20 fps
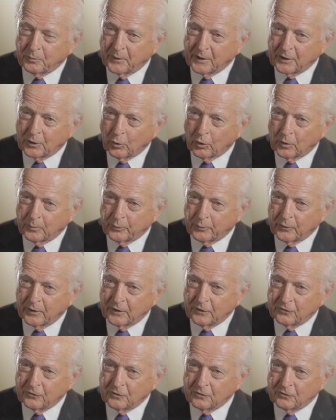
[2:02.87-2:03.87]
by
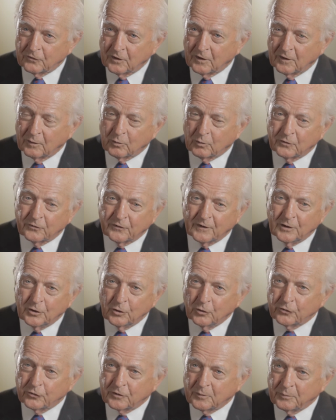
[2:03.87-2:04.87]
corporations. In other words, they
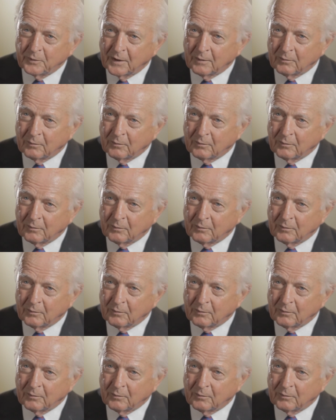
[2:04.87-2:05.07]
used to be